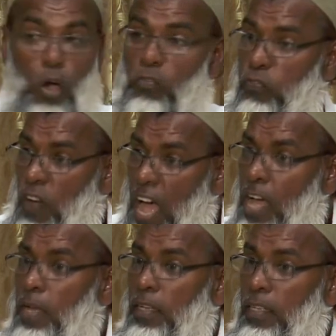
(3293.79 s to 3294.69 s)
how
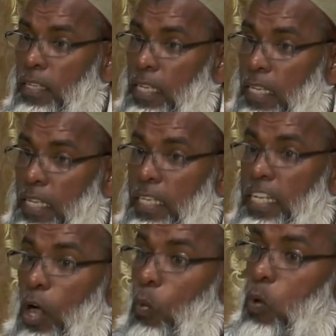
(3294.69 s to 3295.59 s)
far
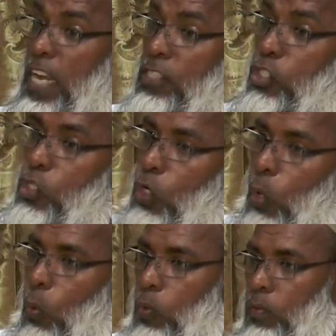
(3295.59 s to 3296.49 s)
they are willing to
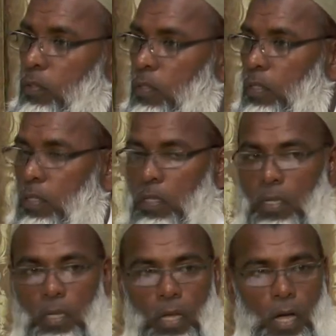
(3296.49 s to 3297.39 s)
go.
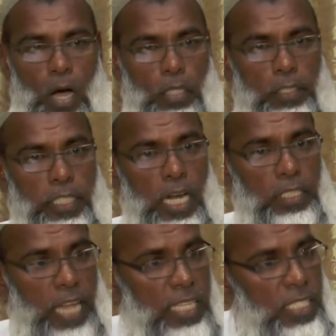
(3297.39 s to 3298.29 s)

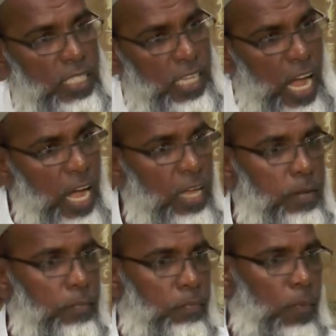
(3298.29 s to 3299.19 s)
Until that time,